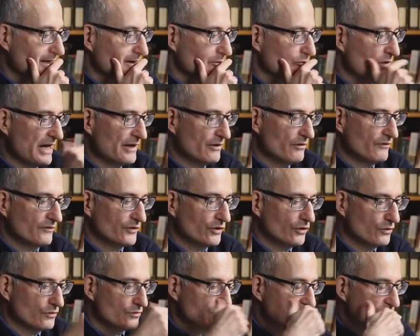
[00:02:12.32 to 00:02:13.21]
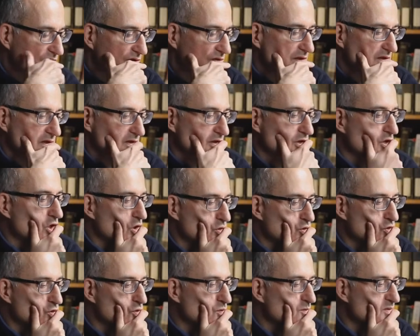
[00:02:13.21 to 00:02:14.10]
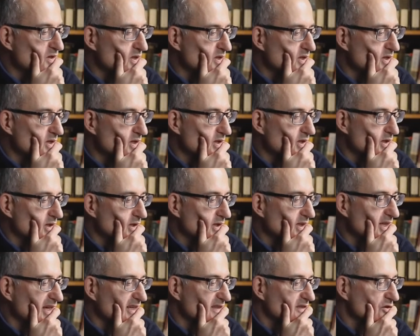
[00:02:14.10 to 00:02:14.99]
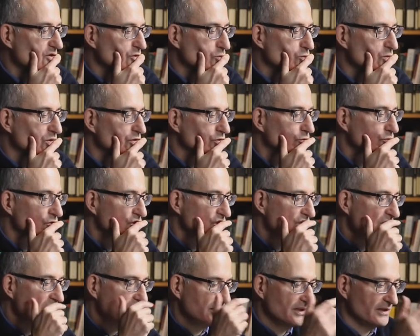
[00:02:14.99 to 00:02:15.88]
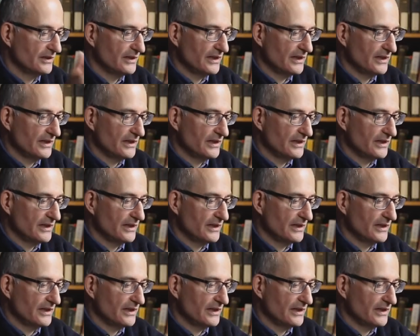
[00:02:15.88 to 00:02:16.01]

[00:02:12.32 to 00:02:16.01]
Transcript: one of those consumers does not want to share the